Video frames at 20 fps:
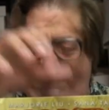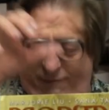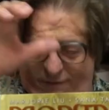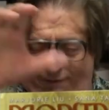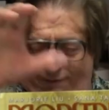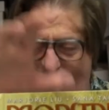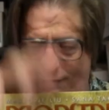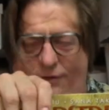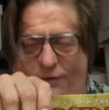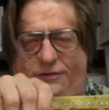
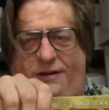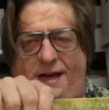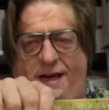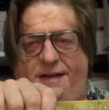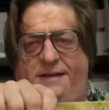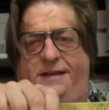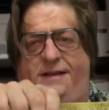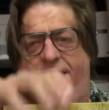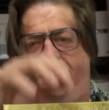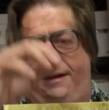The first
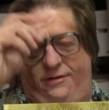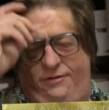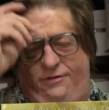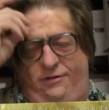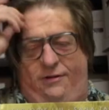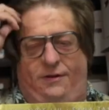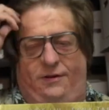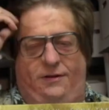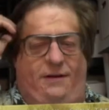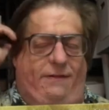18
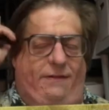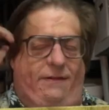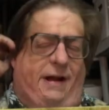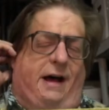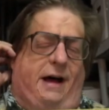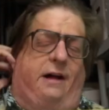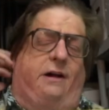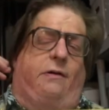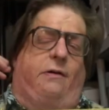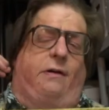issues of an
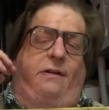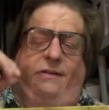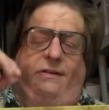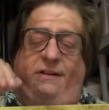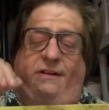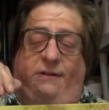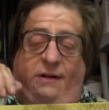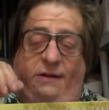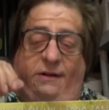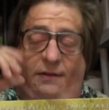ongoing
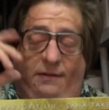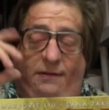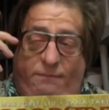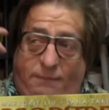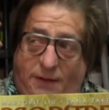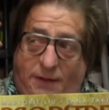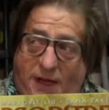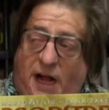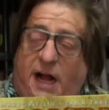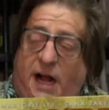series
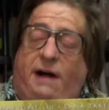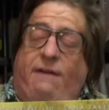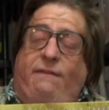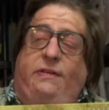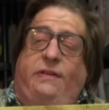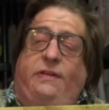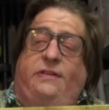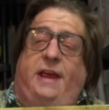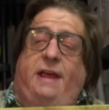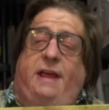of
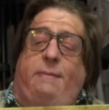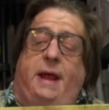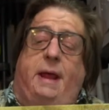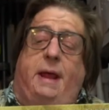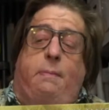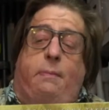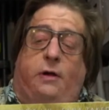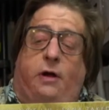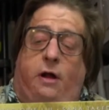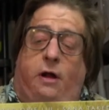the same
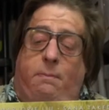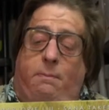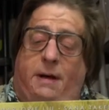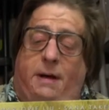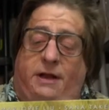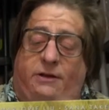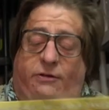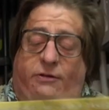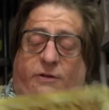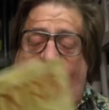name, called
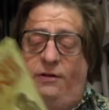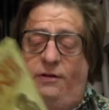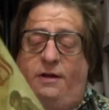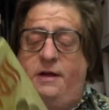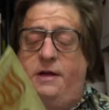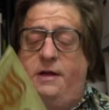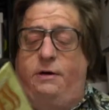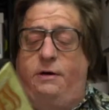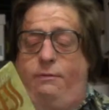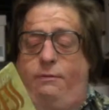Monstress.
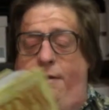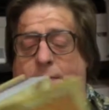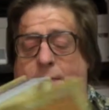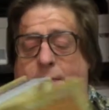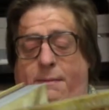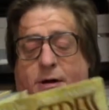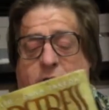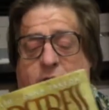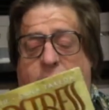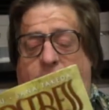Written
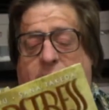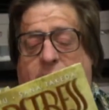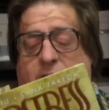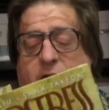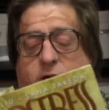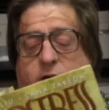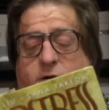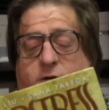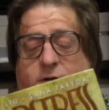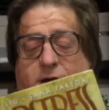by Marjorie
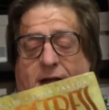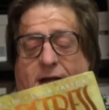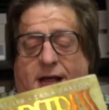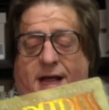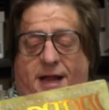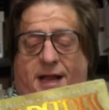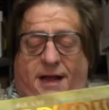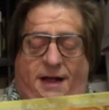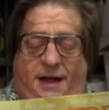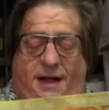Liu
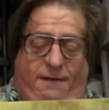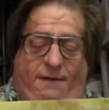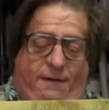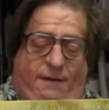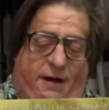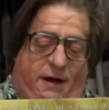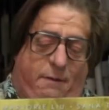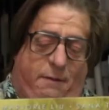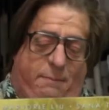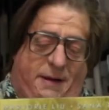and
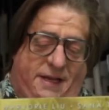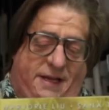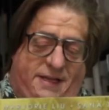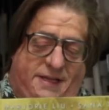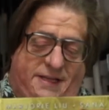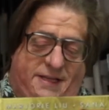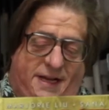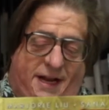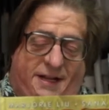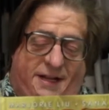art by
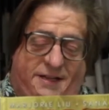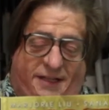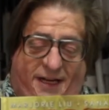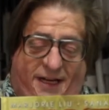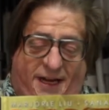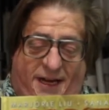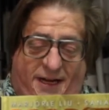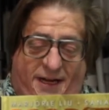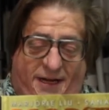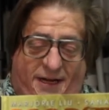Sana
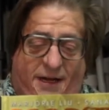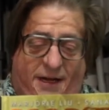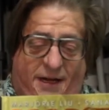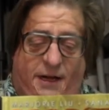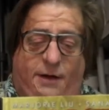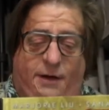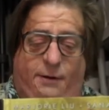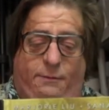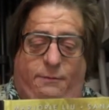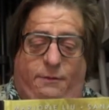Takeda
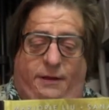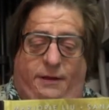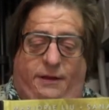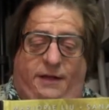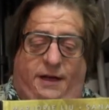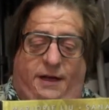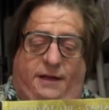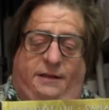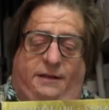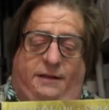
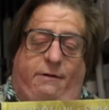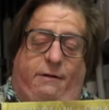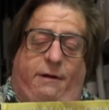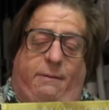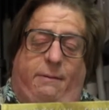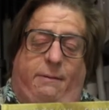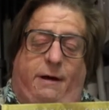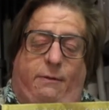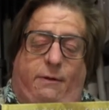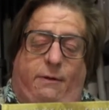with
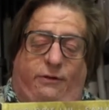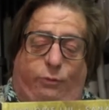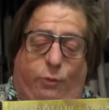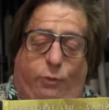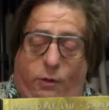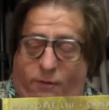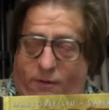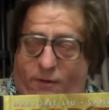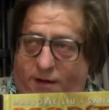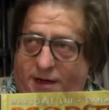lettering by Russ
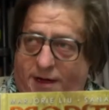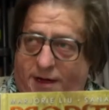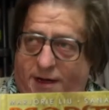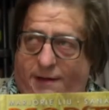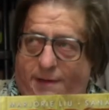Wooten.